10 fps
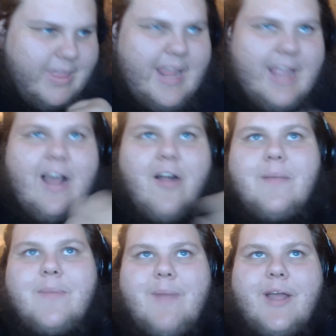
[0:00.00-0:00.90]
And hell,
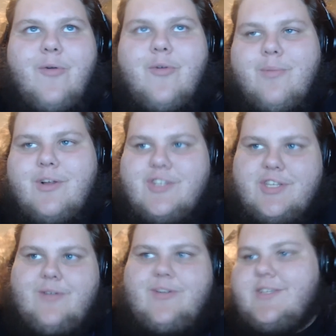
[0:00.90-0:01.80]
I'm in my own Abridge
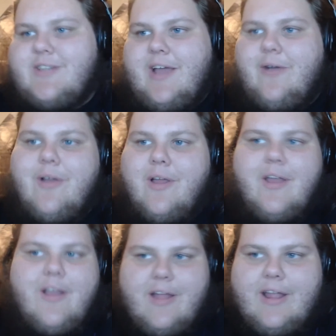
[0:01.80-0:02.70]
series now.
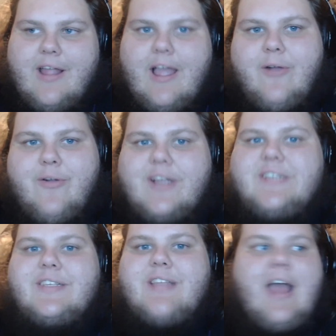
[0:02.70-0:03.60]
Like, how
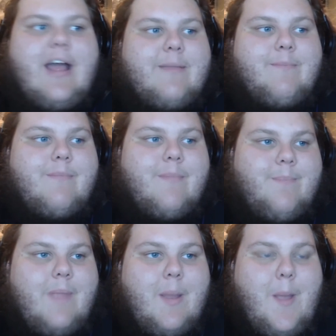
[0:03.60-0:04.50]
crazy is that? I
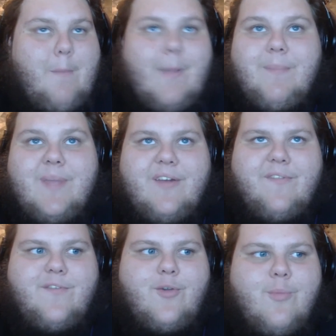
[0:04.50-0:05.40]
might be in a
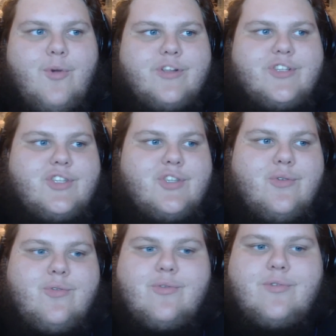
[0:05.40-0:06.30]
few more
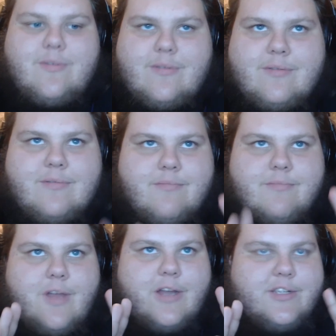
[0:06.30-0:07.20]
soon.
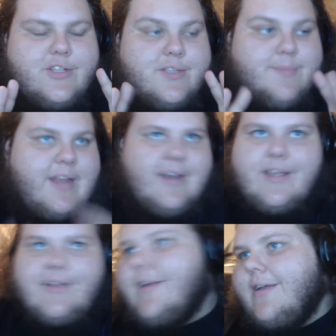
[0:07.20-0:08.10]
Auditions
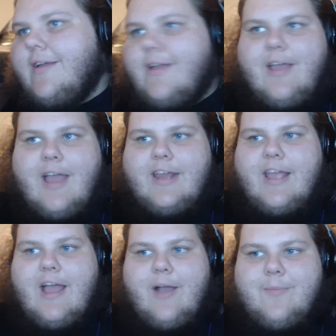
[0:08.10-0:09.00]
pending.
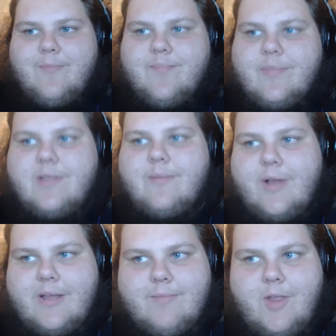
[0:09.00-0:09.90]
Anyhow,
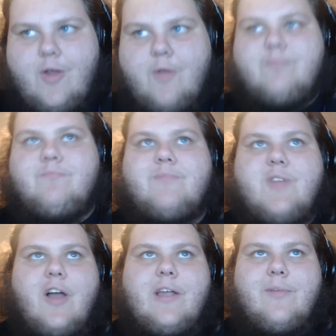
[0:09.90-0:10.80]
but, you know,
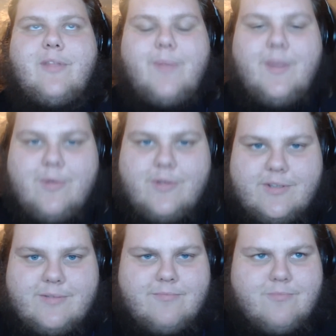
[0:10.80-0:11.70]
talking with the
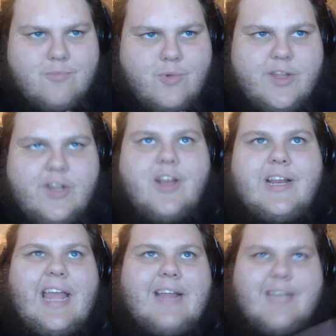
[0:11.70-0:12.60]
people and really
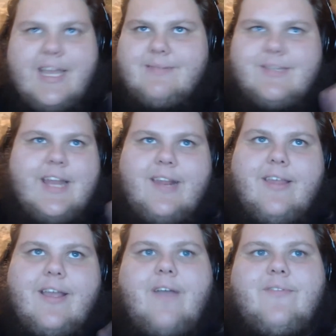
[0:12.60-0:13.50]
good. Can't say
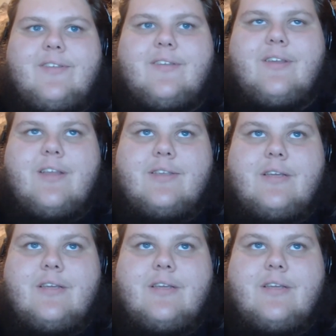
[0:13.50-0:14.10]
anything, obviously, because